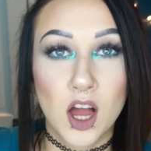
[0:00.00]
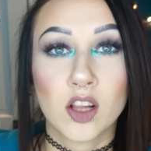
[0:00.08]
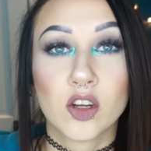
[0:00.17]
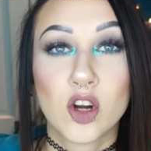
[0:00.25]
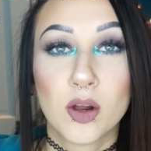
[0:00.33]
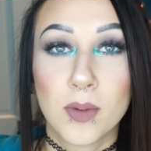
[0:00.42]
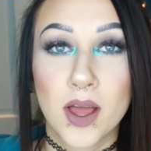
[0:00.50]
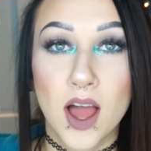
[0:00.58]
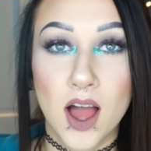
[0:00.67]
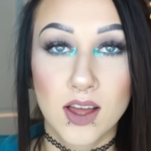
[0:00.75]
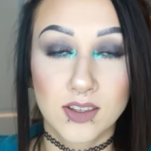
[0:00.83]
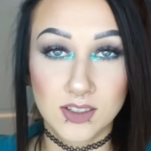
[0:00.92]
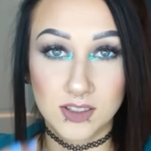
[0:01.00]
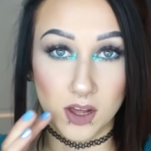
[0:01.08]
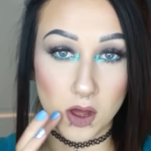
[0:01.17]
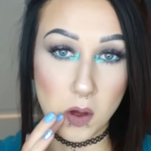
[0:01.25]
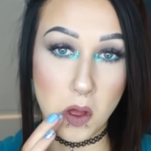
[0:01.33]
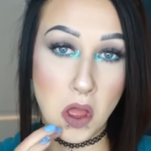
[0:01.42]
color on my eyes,
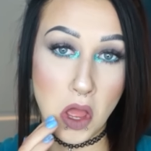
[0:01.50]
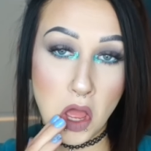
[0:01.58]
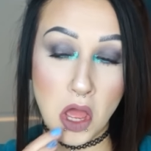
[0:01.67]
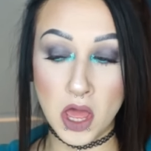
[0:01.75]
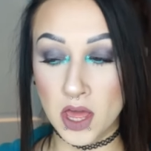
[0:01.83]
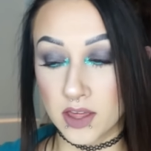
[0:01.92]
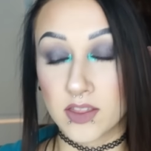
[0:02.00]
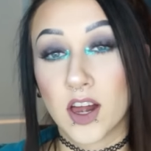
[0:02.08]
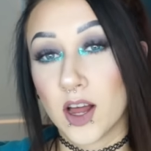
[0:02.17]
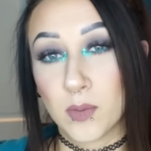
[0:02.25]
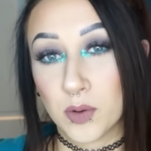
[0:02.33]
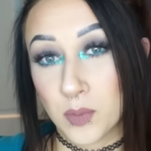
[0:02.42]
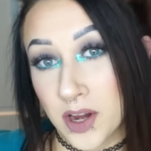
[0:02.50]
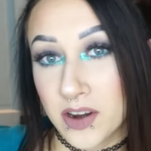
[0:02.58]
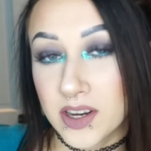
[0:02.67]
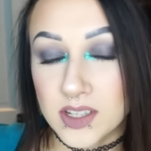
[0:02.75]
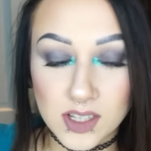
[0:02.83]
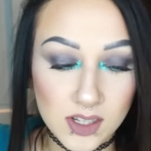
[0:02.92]
so thought I would wear
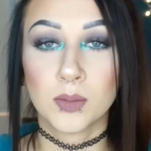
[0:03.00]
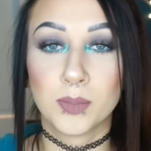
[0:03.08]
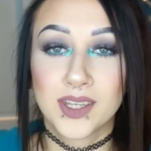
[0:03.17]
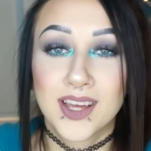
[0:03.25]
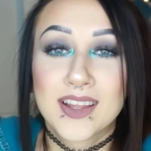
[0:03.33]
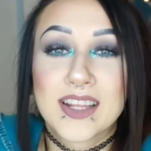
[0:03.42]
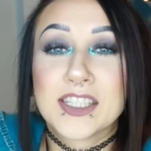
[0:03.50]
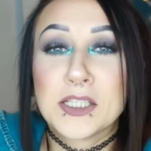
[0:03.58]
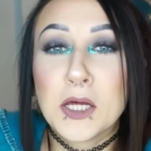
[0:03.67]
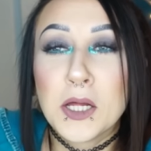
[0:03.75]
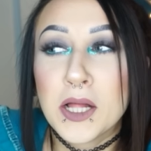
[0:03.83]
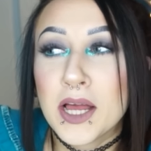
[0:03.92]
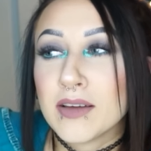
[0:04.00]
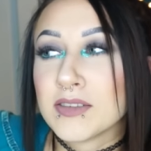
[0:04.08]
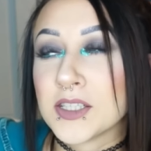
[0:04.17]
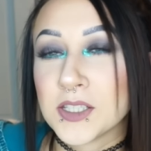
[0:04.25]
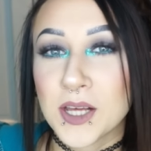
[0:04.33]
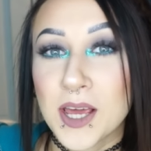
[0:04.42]
it. But yeah, that's all I have
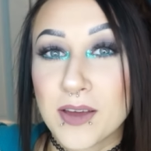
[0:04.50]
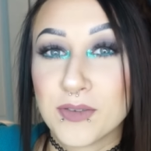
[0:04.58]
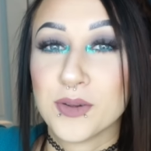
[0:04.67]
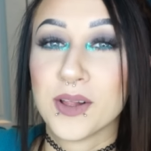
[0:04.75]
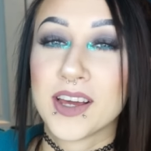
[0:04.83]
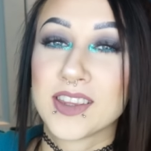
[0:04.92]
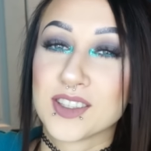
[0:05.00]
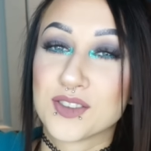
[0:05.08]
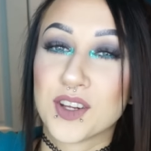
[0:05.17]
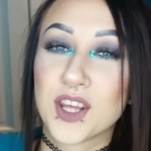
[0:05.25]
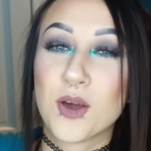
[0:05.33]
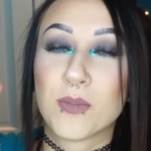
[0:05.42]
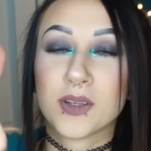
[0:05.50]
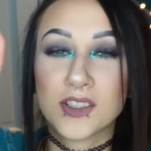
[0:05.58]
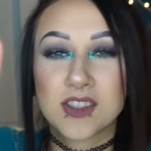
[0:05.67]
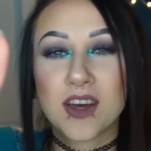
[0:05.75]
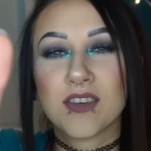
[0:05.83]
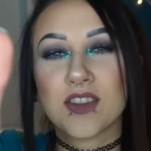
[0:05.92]
to say. If you like this video,
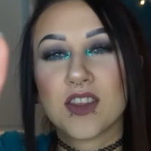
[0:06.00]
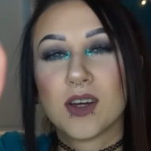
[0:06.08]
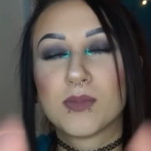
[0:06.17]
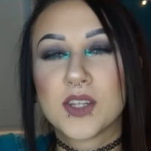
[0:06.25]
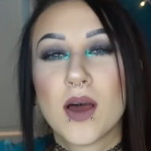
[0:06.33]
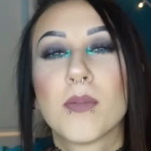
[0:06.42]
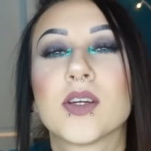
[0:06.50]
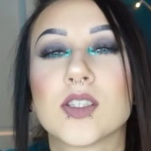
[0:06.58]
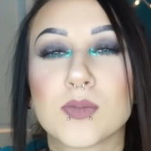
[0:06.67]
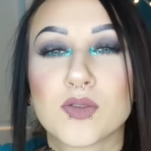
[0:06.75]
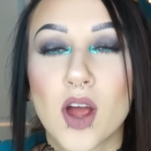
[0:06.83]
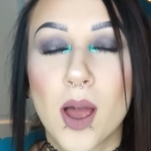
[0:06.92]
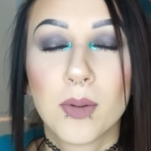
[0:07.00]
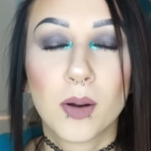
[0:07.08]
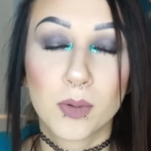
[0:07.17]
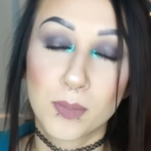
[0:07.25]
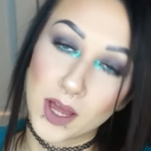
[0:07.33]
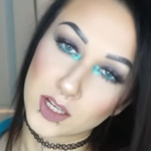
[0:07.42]
please give it a thumbs up and subscribe, and
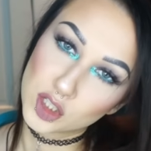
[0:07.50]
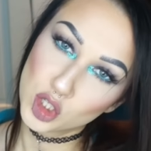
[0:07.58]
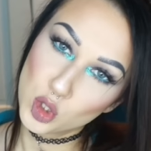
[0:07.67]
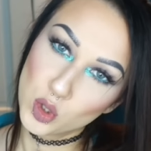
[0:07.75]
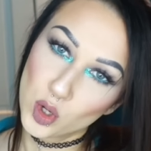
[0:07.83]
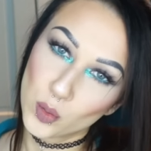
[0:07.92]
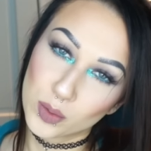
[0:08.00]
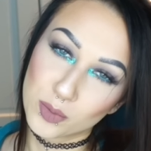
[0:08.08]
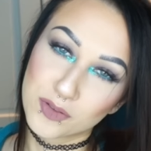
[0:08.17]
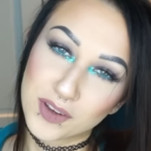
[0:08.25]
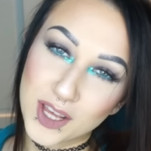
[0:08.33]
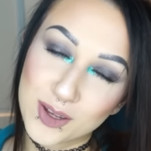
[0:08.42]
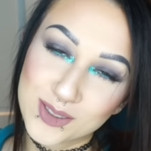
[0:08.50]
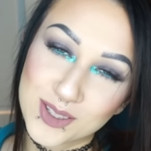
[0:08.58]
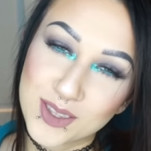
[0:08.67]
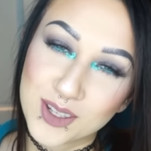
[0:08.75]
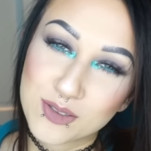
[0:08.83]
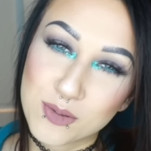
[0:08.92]
I'll be back soon with more videos.
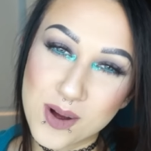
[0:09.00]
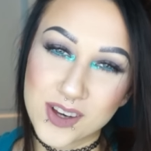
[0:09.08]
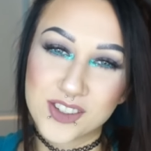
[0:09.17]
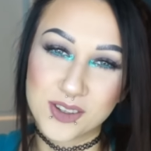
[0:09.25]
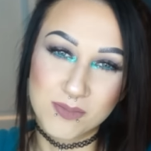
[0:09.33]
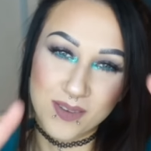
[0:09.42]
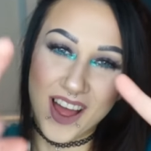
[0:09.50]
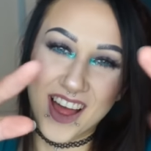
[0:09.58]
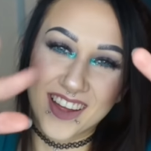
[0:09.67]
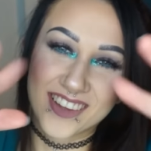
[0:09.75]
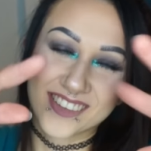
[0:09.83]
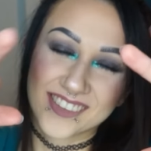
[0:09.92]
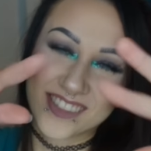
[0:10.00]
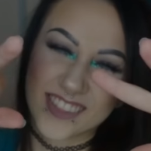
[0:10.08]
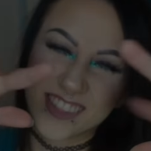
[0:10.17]
Thanks for watching. Bye.